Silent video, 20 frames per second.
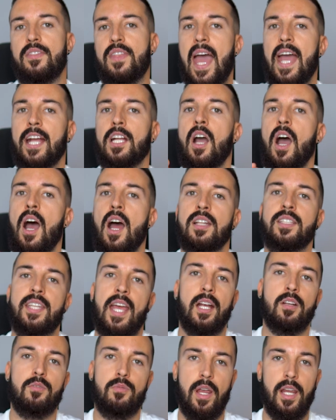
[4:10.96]
that
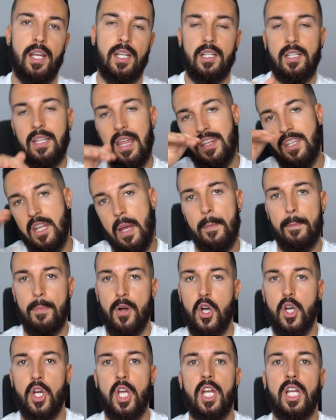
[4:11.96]
contact rate, that
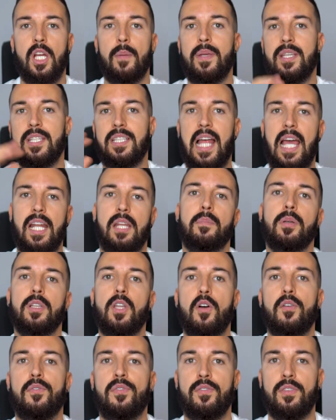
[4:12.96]
number could be slightly
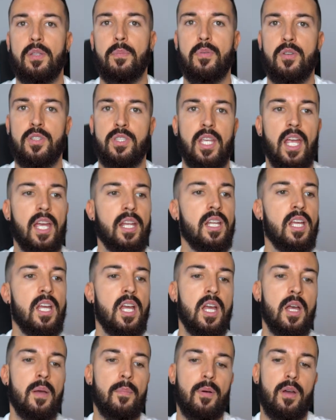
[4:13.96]
below 50%,
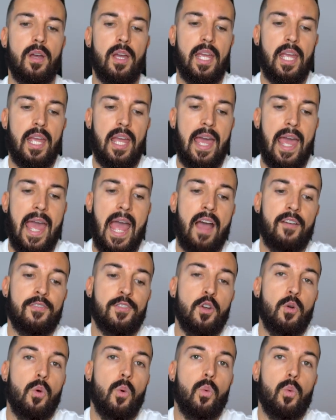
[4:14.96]
but
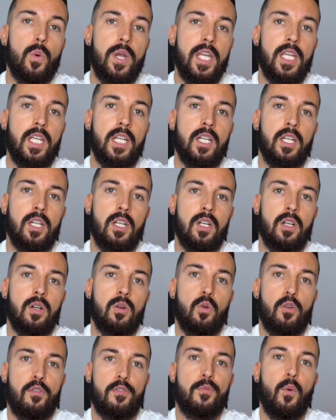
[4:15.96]
after a week
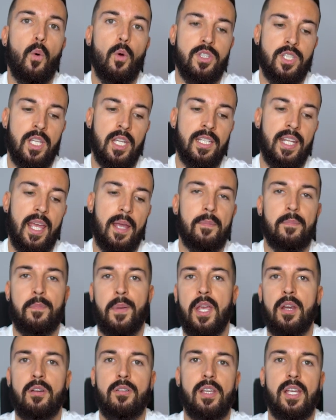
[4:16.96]
or 14-day
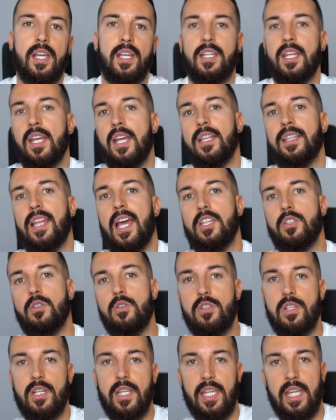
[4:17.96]
period, that
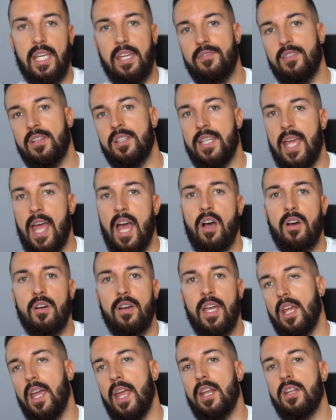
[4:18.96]
usually evens
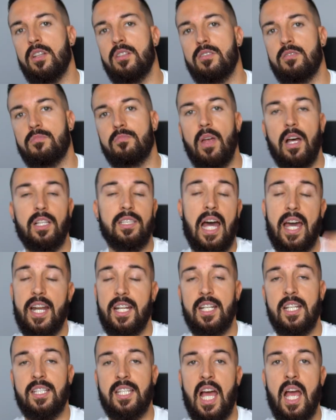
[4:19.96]
out. And a lot
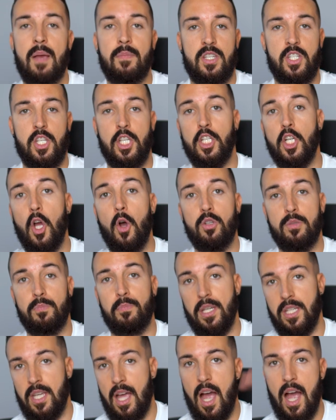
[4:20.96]
of the times actually goes
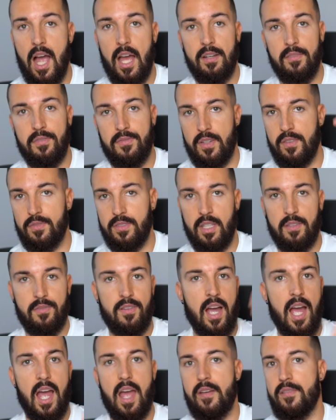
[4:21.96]
beyond
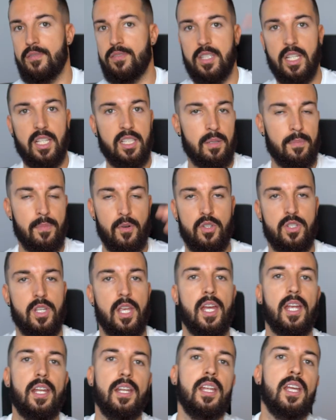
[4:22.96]
55,
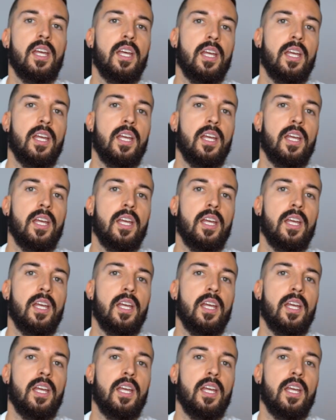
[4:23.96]
60%,